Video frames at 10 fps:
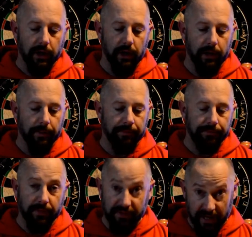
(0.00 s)
Um,
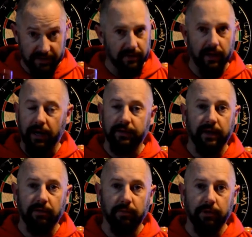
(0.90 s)
but thanks a lot to
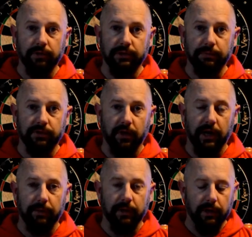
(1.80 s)
everyone who
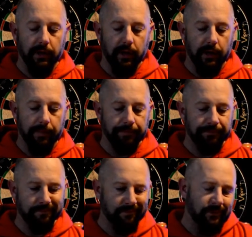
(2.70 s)
subscribed.
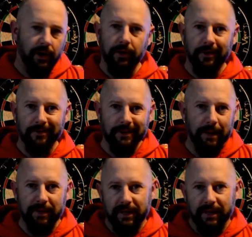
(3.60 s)
100 um,